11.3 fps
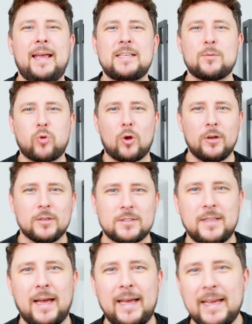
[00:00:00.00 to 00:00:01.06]
Here's a
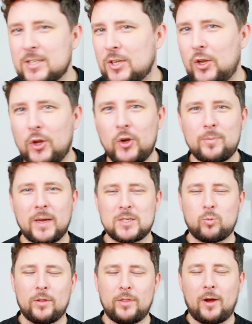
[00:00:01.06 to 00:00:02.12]
product that isn't new, but
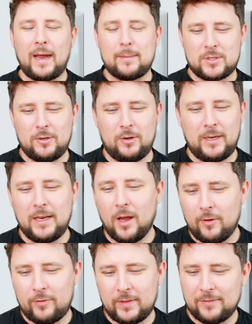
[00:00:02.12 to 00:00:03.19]
it's one that I absolutely
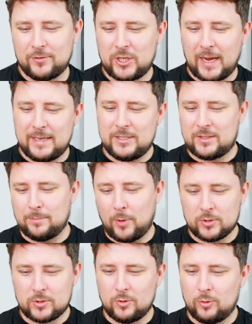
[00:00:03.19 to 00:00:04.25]
love, and they've changed the
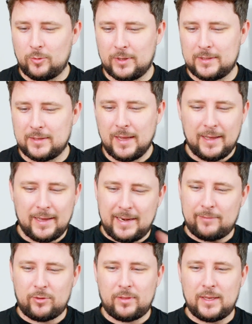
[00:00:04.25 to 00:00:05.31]
bottle and
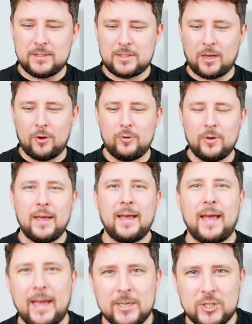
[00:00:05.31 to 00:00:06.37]
everything. So
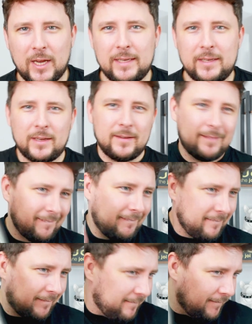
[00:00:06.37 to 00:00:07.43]
Hair Shake.
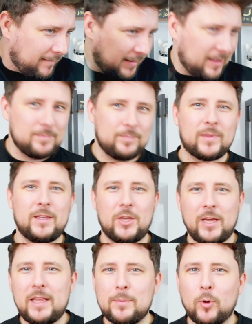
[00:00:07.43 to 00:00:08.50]
You
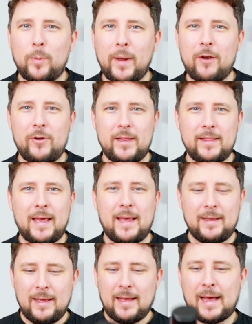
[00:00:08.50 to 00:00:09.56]
can hear the ball bearing in
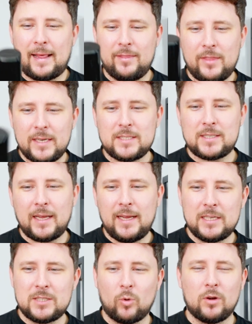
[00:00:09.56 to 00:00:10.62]
there, and this
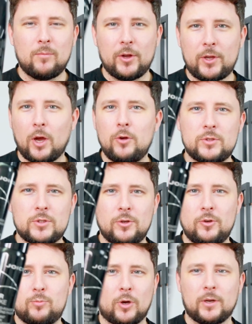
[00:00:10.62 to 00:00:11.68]
is one of my
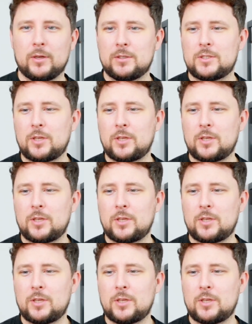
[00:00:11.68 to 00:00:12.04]
go-to products.